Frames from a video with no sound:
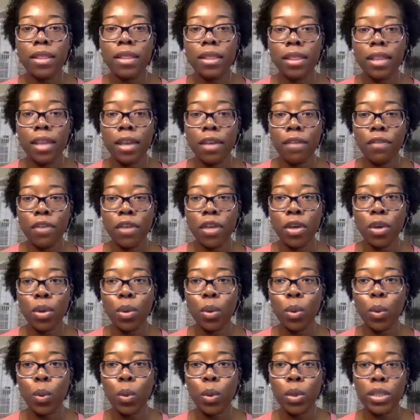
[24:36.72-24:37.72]
living
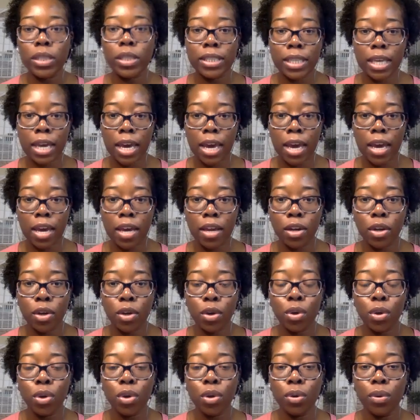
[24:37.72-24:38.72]
or
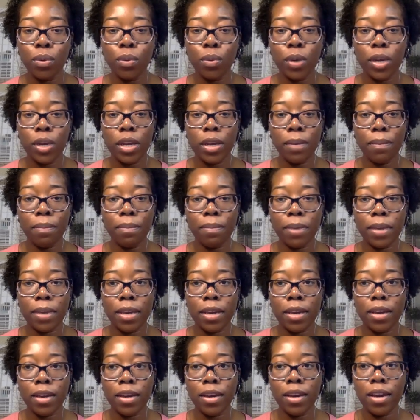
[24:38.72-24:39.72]
dead, who mm-hmm. would it
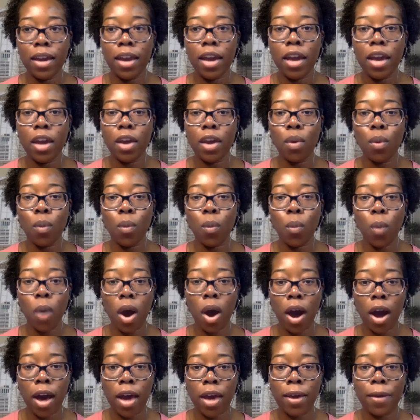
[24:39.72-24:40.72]
be and
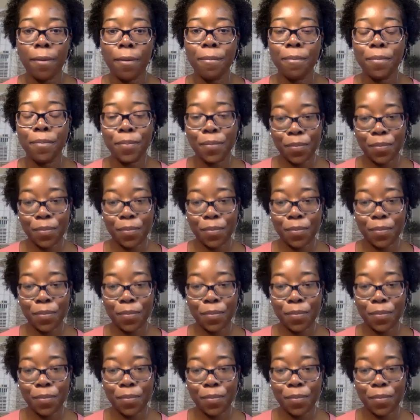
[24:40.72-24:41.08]
why?